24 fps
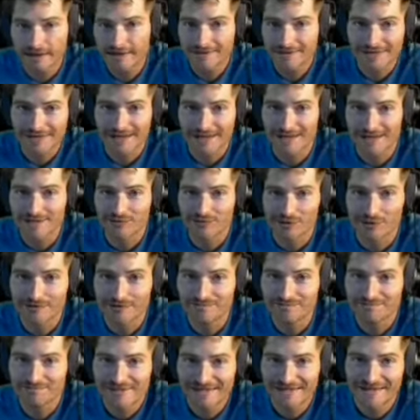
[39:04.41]
the last
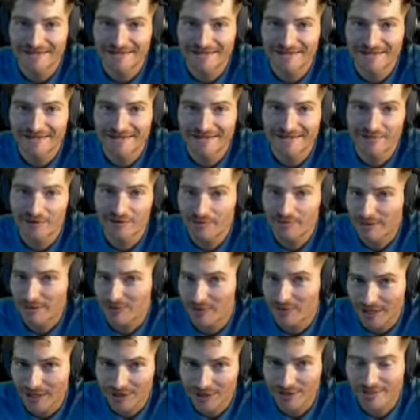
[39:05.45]
one, the best way
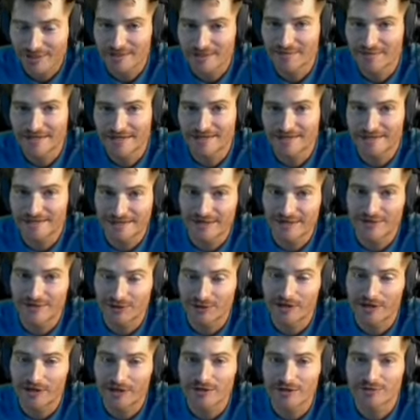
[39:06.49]
to learn something is to teach
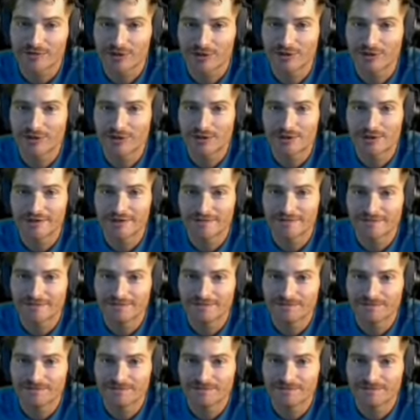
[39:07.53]
someone else what you learned.